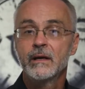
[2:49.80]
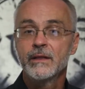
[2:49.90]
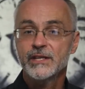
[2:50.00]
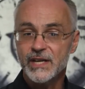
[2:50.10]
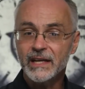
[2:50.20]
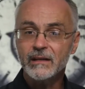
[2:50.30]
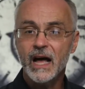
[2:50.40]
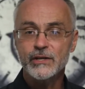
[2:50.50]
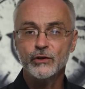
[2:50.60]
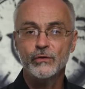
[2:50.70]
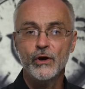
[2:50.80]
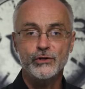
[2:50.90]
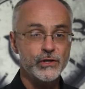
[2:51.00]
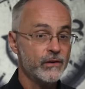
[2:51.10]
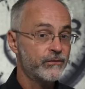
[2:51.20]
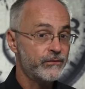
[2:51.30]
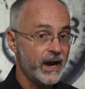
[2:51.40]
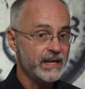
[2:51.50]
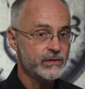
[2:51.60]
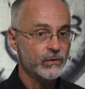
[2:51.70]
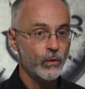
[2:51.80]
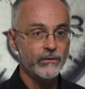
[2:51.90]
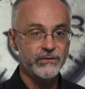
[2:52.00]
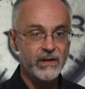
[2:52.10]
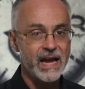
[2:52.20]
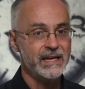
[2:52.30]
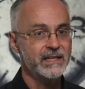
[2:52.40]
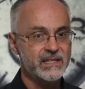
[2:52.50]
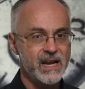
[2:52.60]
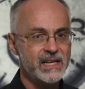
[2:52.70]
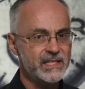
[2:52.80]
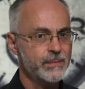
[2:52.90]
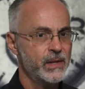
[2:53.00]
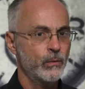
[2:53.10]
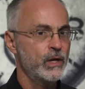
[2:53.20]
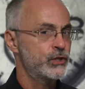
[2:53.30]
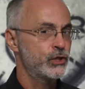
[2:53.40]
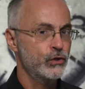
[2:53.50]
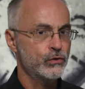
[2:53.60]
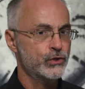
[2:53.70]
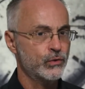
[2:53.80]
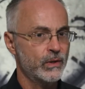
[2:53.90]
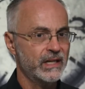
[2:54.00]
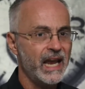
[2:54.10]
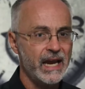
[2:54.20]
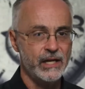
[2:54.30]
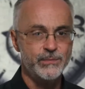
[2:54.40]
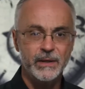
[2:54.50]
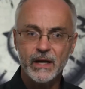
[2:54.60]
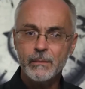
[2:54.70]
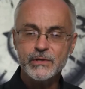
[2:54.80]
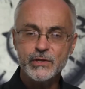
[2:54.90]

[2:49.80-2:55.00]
The psychological notion of fight or flight is not something we choose to engage, but comes